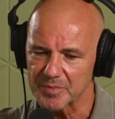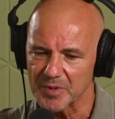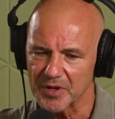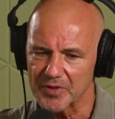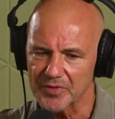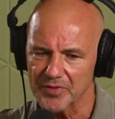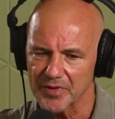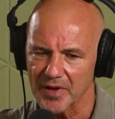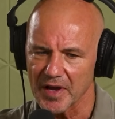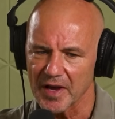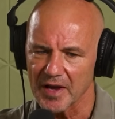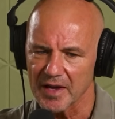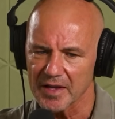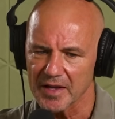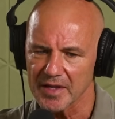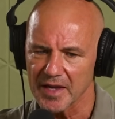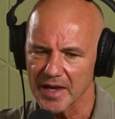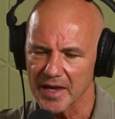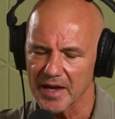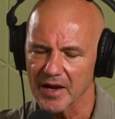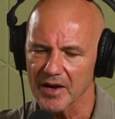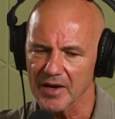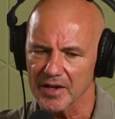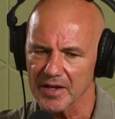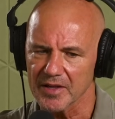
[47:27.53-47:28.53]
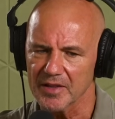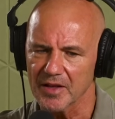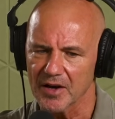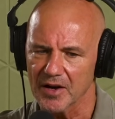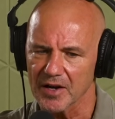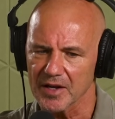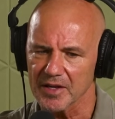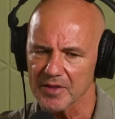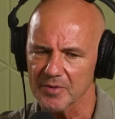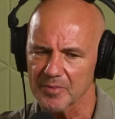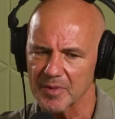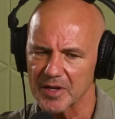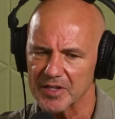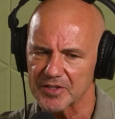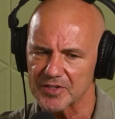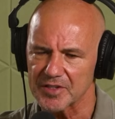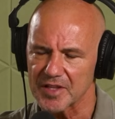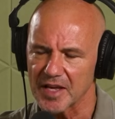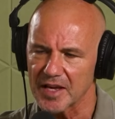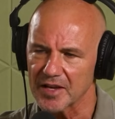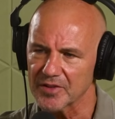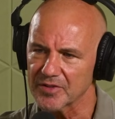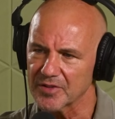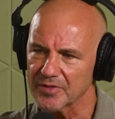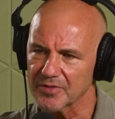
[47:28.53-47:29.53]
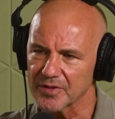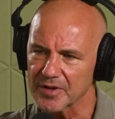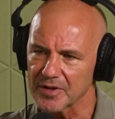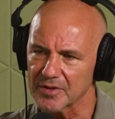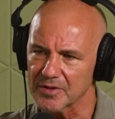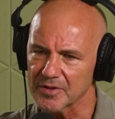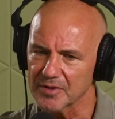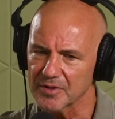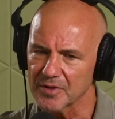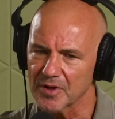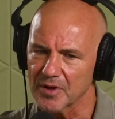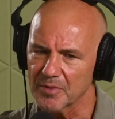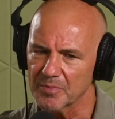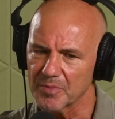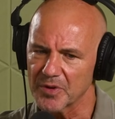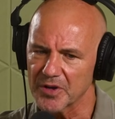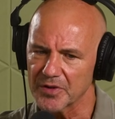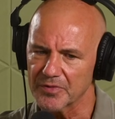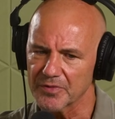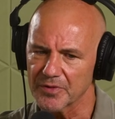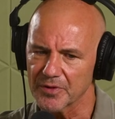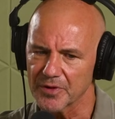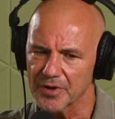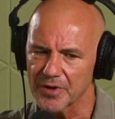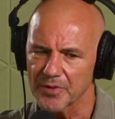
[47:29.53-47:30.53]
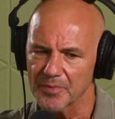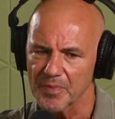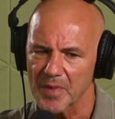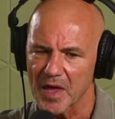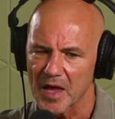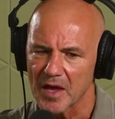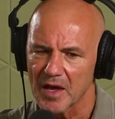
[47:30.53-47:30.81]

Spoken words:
But I can imagine how difficult it'd be for you.